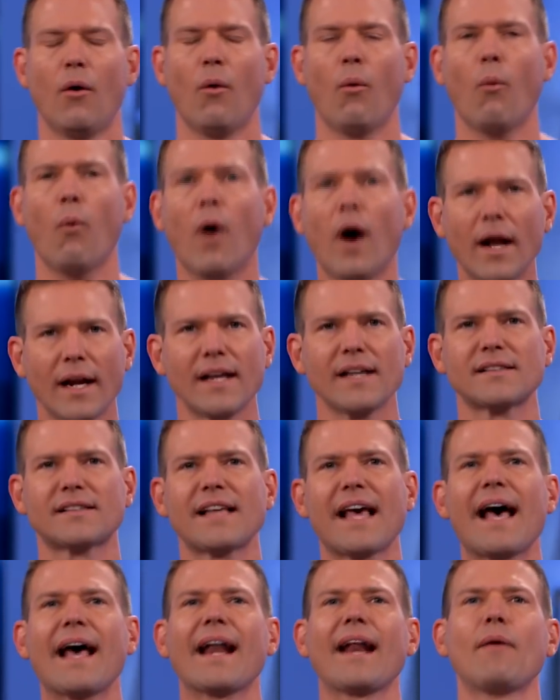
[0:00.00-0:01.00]
What is
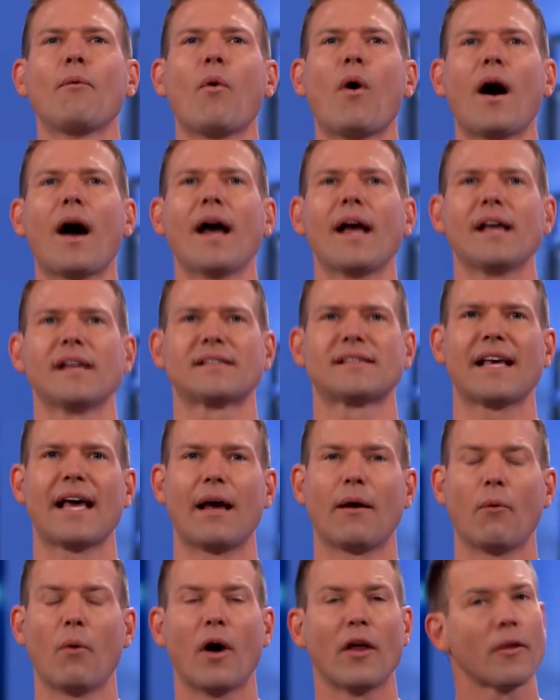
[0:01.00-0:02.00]
that and why is
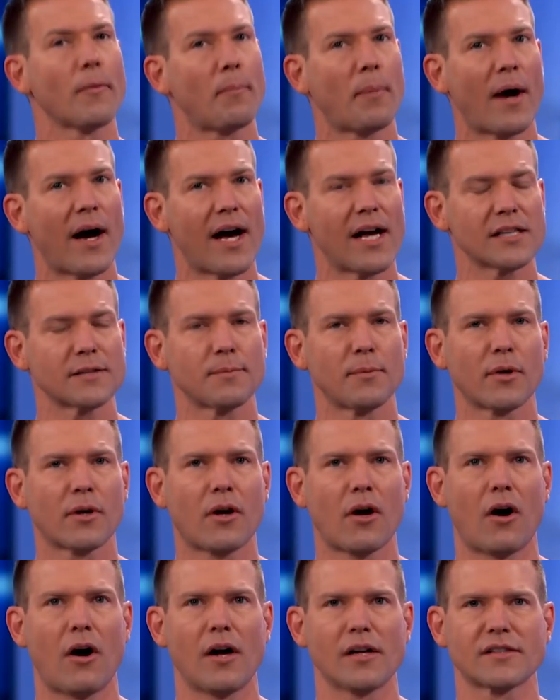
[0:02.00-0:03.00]
that? Well, the possible
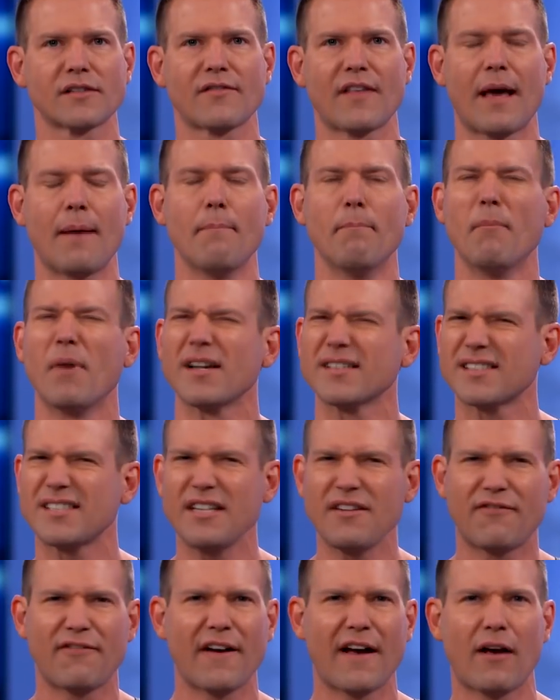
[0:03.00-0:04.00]
cause of that
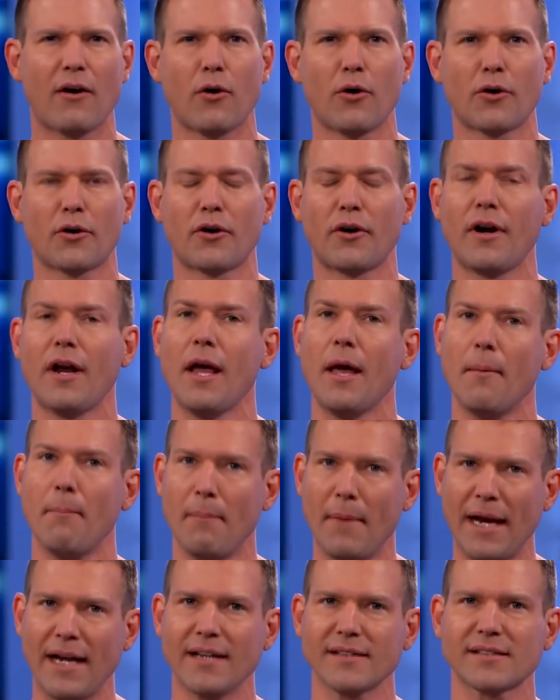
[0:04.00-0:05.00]
musty foul odor
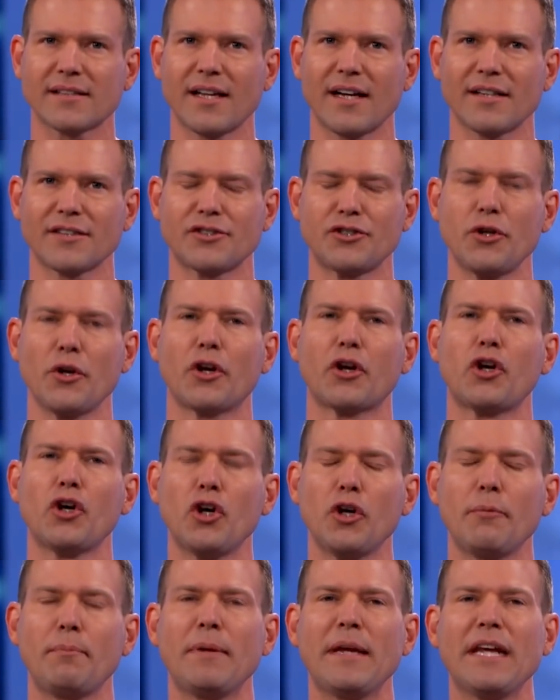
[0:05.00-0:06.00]
may disgust you. It
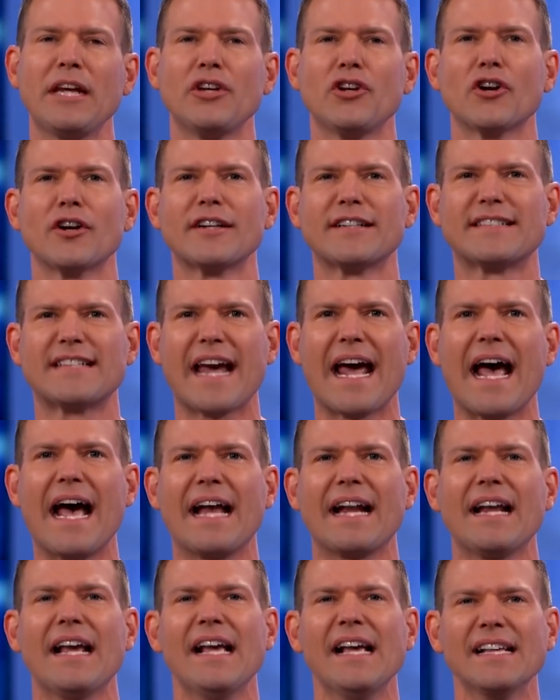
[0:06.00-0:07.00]
could be your dead